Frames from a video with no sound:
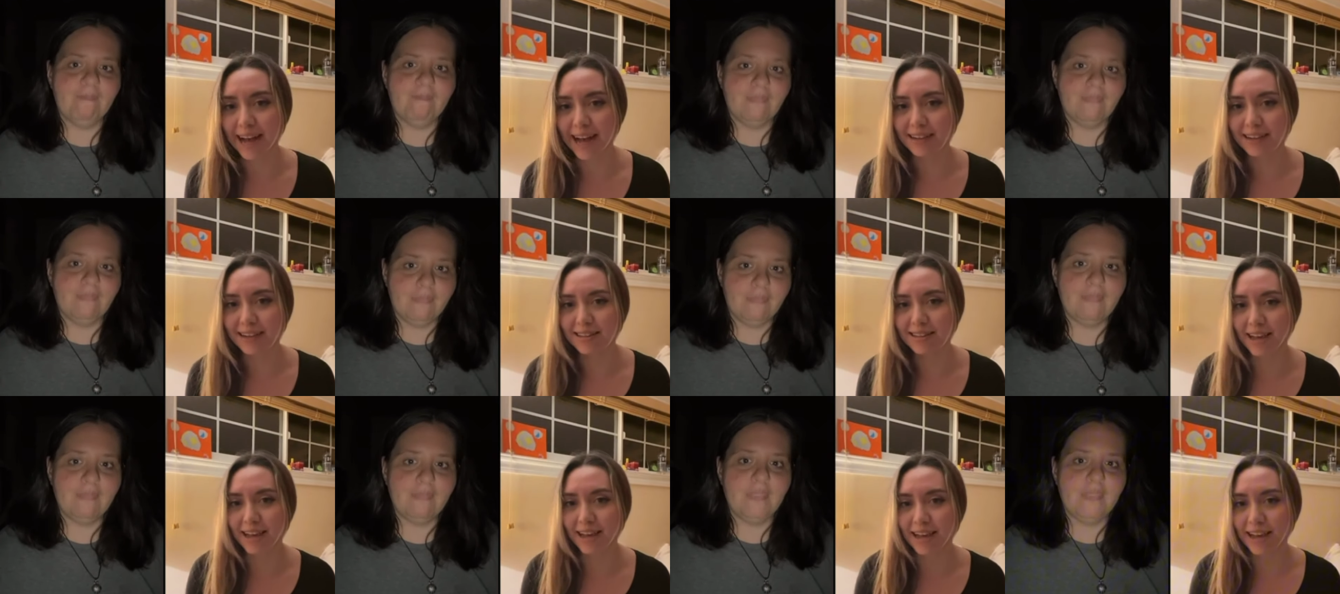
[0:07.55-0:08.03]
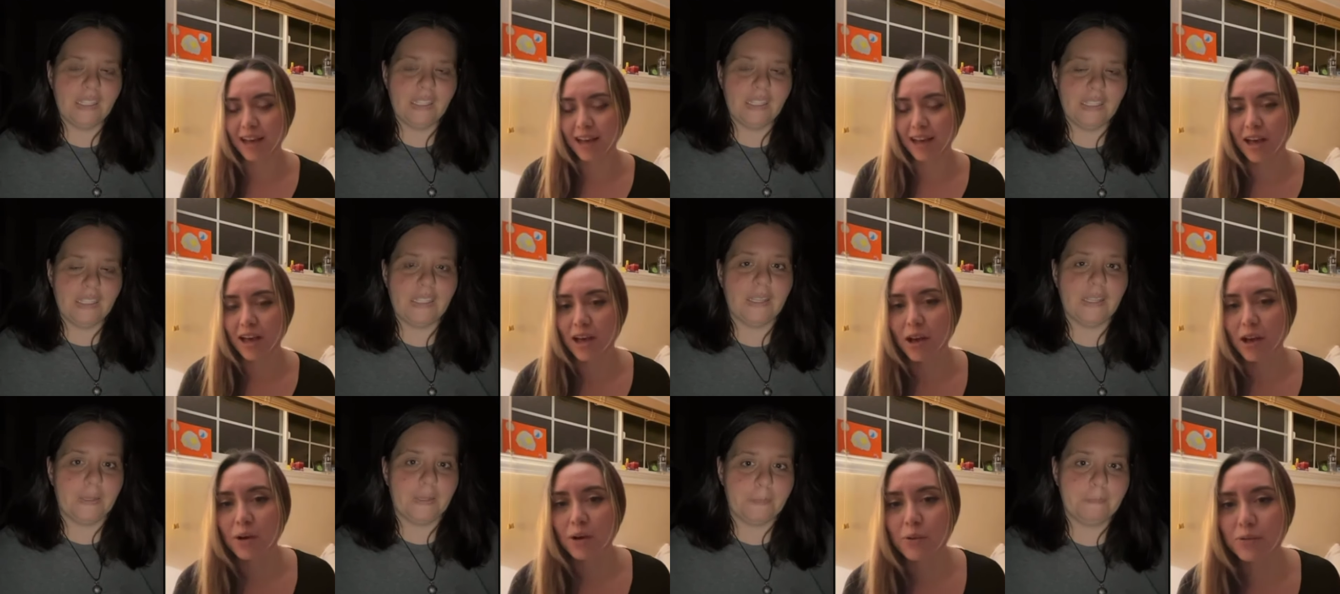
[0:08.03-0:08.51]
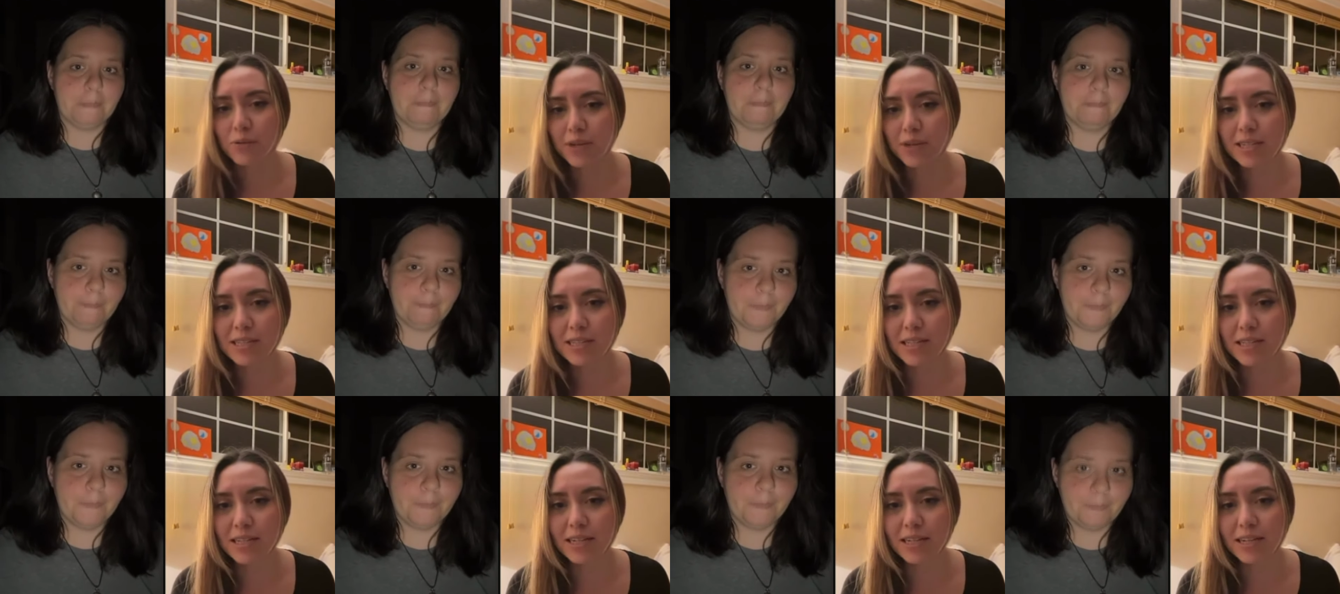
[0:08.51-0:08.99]
Speaker 1: Like, what's he
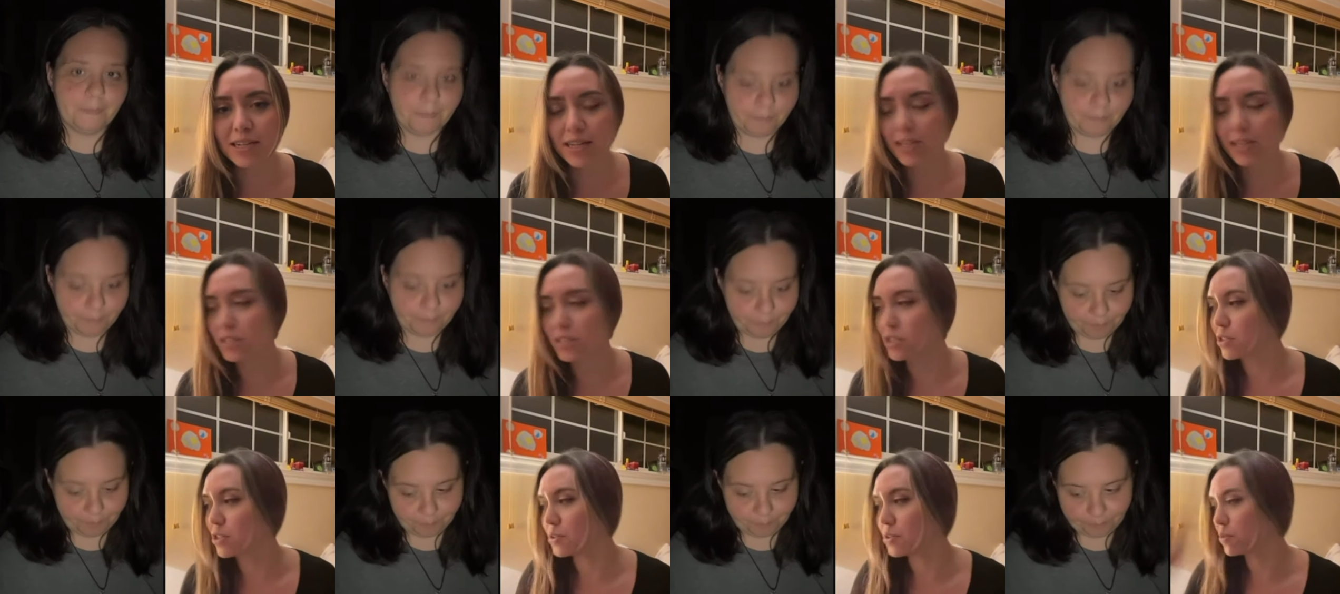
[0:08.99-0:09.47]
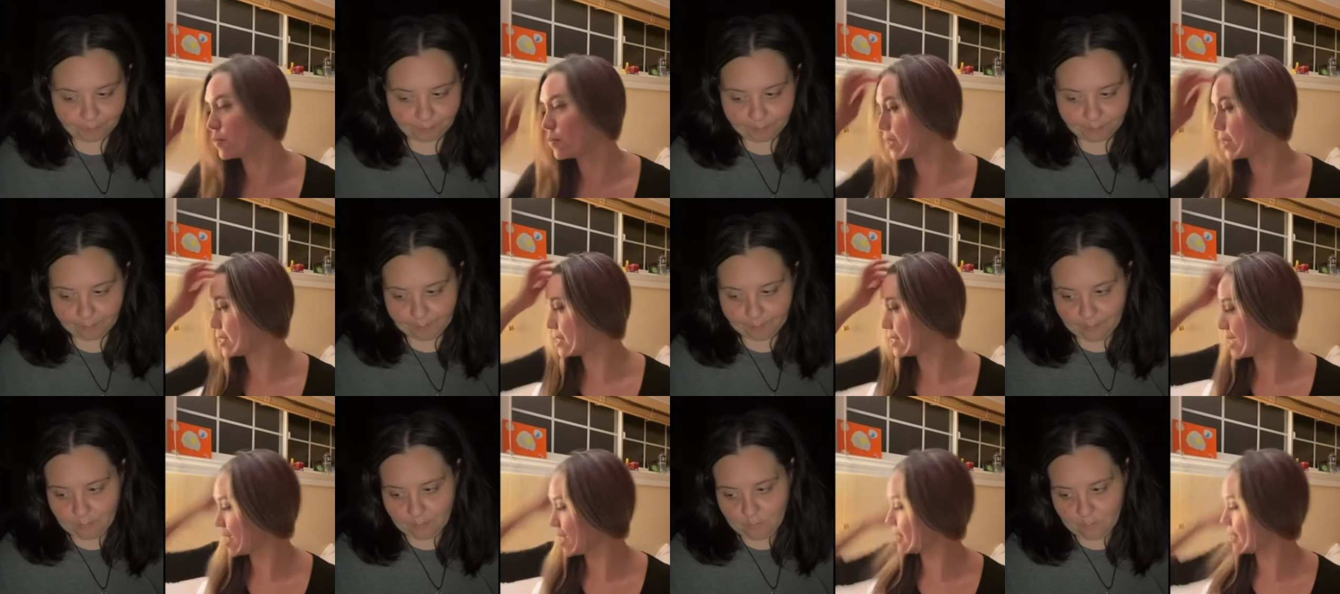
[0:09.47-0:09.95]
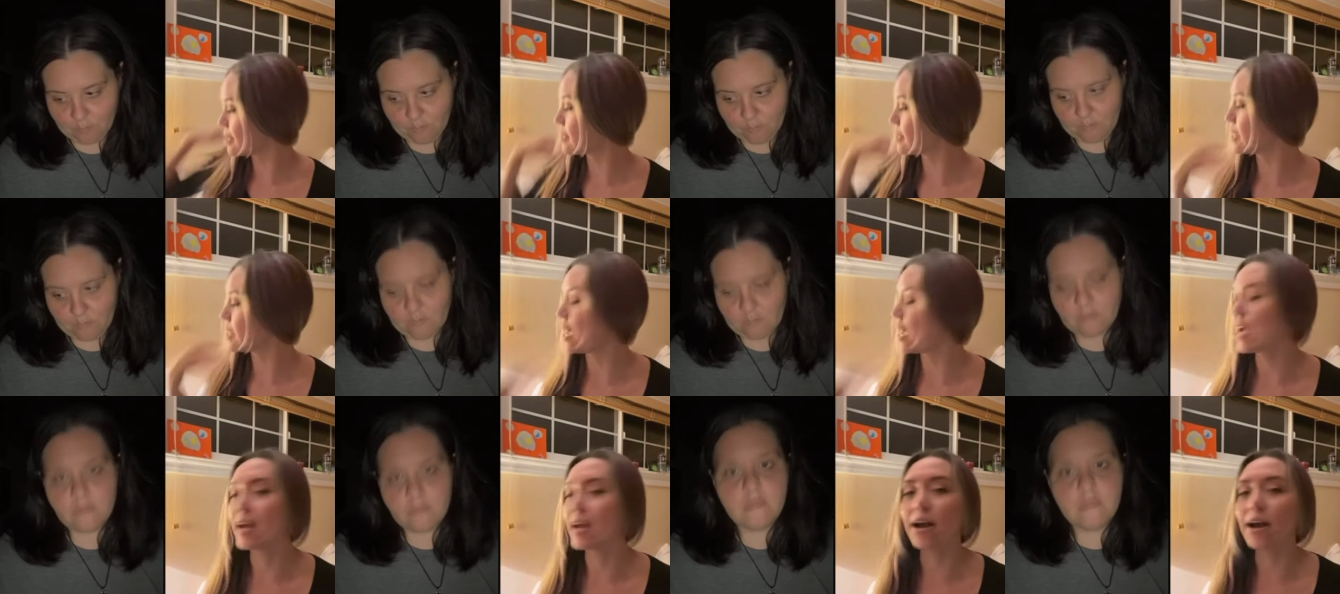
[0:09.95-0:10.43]
going to do? One day
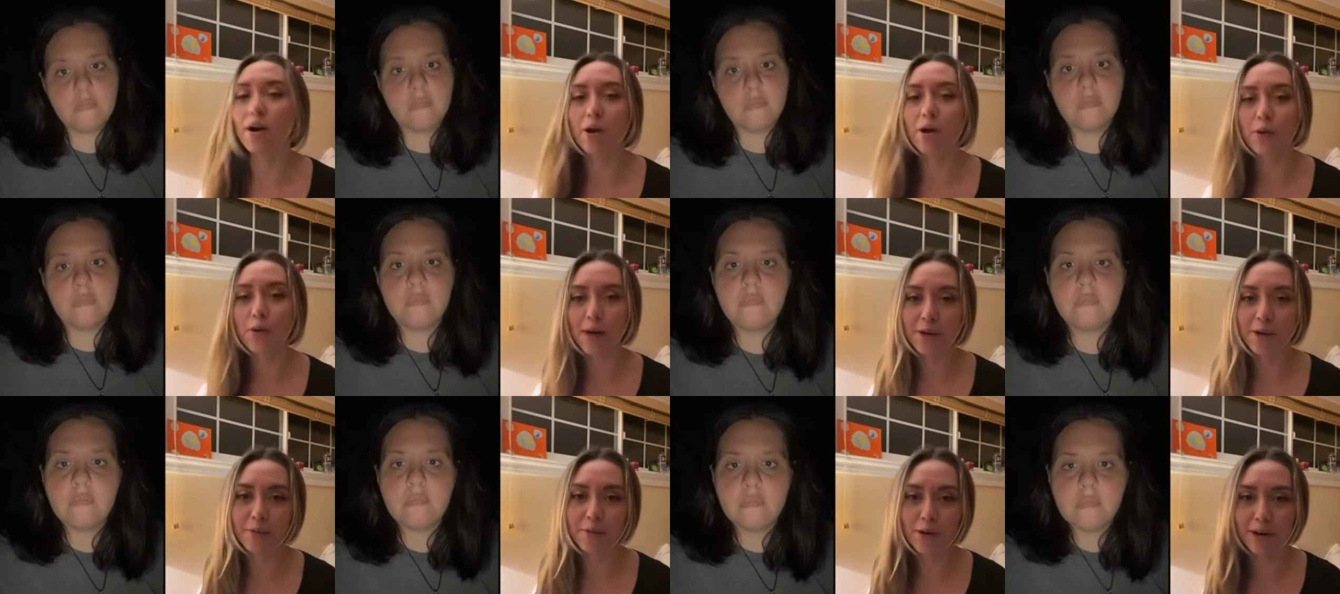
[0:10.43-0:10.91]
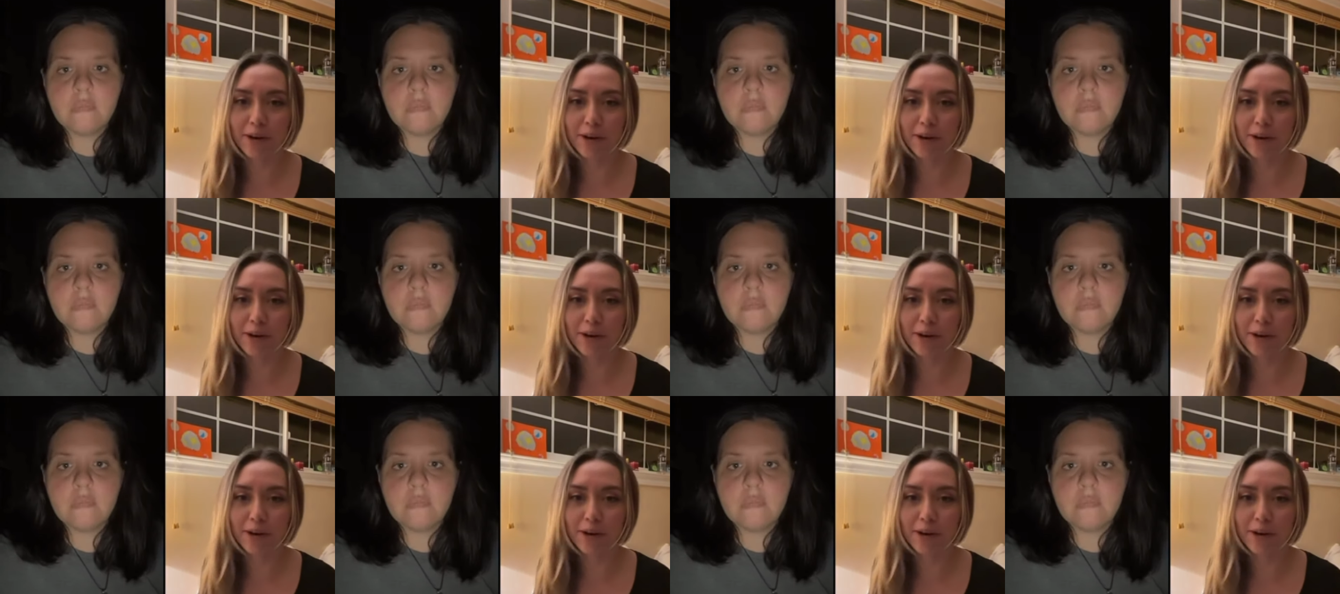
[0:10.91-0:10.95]
say, oh, I want to be